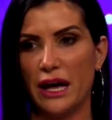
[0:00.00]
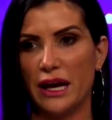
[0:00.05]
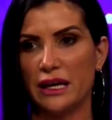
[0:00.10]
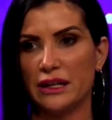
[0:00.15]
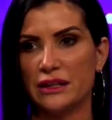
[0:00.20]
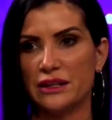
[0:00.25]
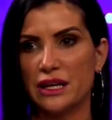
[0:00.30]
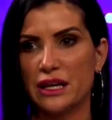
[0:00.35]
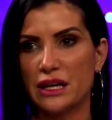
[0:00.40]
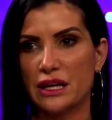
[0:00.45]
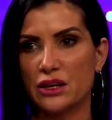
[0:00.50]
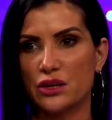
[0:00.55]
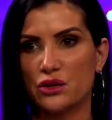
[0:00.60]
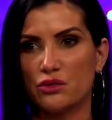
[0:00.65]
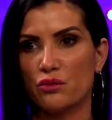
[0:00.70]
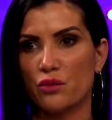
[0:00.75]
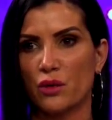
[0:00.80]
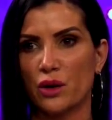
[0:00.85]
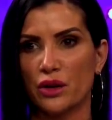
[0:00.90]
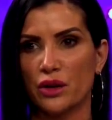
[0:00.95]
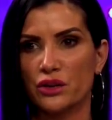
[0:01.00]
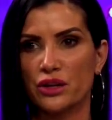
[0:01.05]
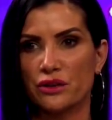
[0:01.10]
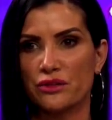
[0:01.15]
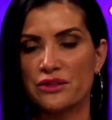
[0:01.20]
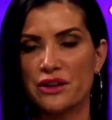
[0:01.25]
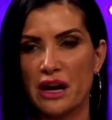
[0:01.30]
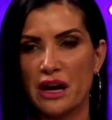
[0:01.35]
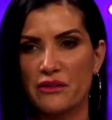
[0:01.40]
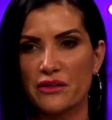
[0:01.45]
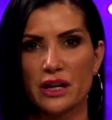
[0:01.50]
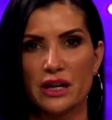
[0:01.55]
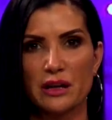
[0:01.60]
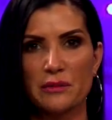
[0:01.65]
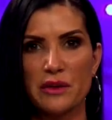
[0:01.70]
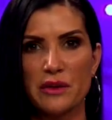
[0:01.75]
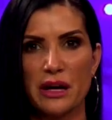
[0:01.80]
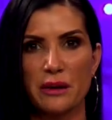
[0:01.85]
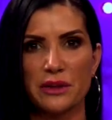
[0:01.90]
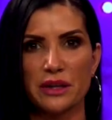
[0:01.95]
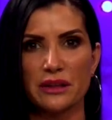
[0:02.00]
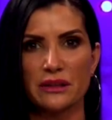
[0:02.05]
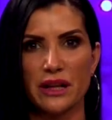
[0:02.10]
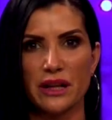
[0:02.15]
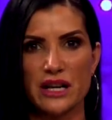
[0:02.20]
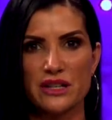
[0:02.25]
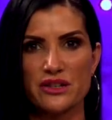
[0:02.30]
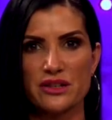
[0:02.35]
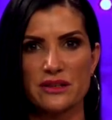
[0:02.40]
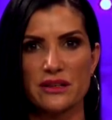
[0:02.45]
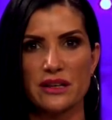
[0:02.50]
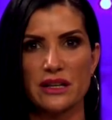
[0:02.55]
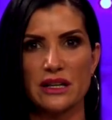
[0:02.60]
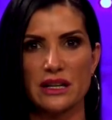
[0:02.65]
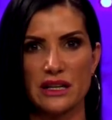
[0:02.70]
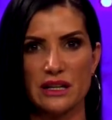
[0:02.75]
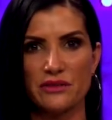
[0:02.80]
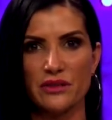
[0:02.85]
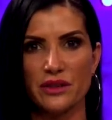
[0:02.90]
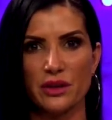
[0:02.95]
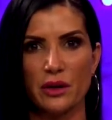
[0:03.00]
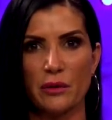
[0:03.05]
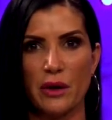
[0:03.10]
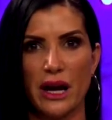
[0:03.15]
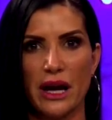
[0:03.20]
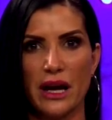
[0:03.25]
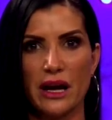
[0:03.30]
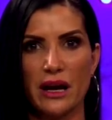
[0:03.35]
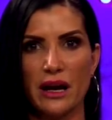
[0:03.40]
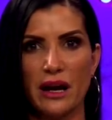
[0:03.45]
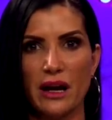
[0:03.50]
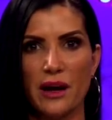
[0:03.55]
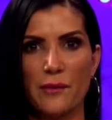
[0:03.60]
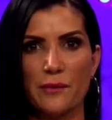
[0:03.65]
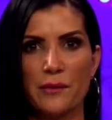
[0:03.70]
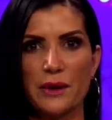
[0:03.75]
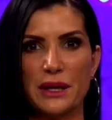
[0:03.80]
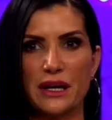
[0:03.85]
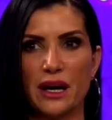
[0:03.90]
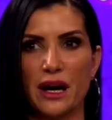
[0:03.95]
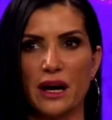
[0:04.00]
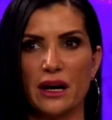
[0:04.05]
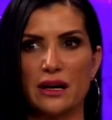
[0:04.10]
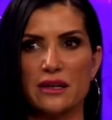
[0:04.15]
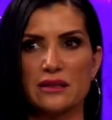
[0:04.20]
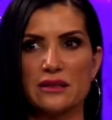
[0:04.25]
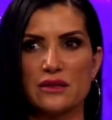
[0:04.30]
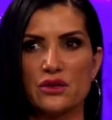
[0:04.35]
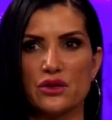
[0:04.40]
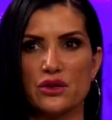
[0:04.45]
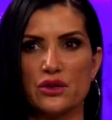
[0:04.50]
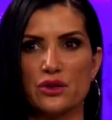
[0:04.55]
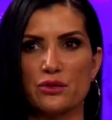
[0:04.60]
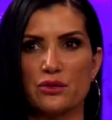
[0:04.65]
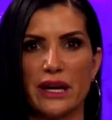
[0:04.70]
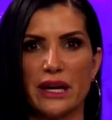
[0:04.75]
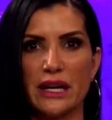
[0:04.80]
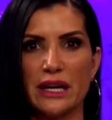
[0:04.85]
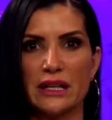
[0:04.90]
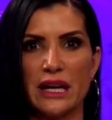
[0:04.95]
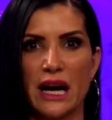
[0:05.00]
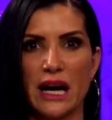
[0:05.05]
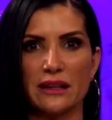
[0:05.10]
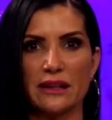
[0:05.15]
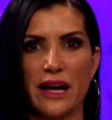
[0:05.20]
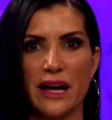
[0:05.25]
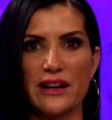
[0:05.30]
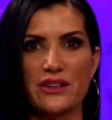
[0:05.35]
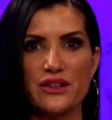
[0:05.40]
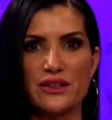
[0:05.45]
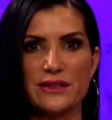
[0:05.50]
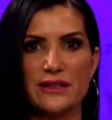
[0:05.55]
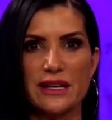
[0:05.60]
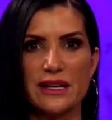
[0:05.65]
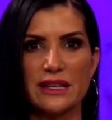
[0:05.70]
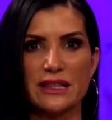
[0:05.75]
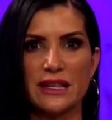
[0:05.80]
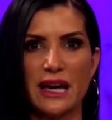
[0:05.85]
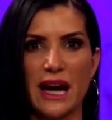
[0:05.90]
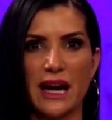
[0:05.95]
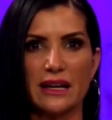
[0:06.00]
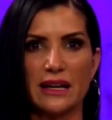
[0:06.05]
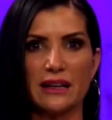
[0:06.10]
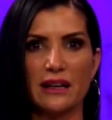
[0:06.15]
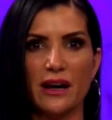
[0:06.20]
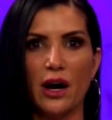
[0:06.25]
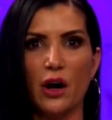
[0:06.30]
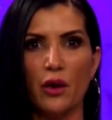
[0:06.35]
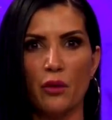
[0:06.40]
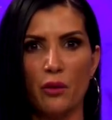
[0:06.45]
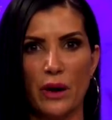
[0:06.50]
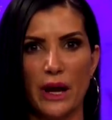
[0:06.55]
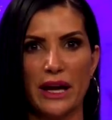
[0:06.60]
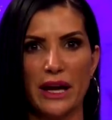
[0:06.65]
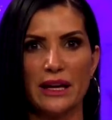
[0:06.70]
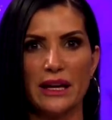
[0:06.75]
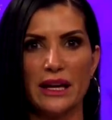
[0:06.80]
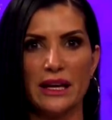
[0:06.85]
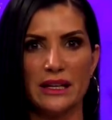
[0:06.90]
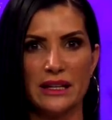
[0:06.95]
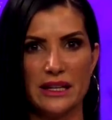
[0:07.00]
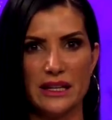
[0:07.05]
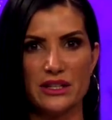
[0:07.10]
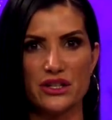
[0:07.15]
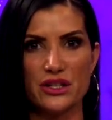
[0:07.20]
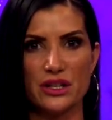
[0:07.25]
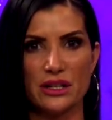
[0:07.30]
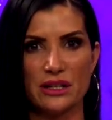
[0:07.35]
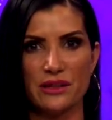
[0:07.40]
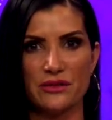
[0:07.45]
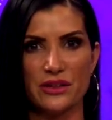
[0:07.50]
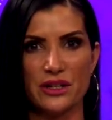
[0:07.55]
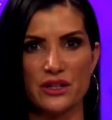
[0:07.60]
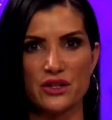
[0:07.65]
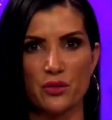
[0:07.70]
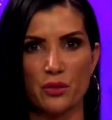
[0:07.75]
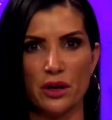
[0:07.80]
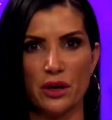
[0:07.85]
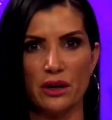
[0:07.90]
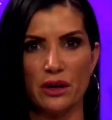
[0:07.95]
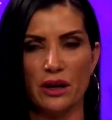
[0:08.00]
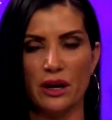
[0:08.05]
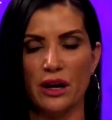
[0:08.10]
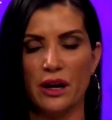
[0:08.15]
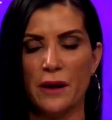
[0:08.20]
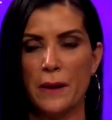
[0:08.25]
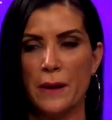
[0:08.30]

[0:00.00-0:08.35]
And you're never going to be able to legislate evil away because you cannot legislate that away in each individual.